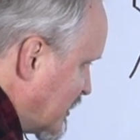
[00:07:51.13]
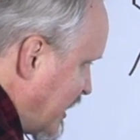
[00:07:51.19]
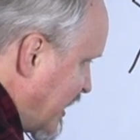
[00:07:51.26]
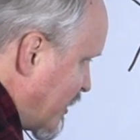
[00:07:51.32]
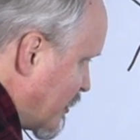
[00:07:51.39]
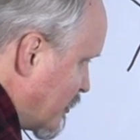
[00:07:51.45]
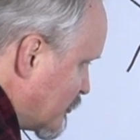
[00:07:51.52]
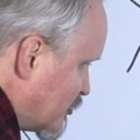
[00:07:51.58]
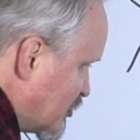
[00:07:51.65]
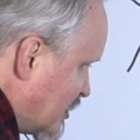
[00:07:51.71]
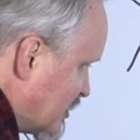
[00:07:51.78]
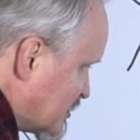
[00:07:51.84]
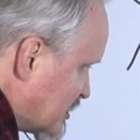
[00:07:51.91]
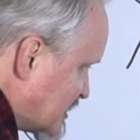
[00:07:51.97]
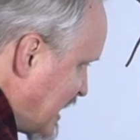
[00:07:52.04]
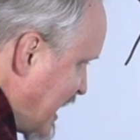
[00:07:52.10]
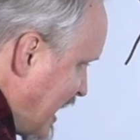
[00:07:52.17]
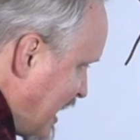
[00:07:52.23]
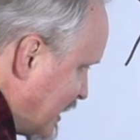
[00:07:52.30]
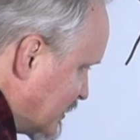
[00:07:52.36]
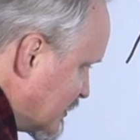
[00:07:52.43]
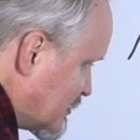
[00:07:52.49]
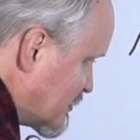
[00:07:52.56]
nail Jesus'
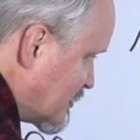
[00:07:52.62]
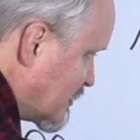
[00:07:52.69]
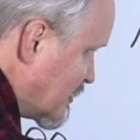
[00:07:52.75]
hands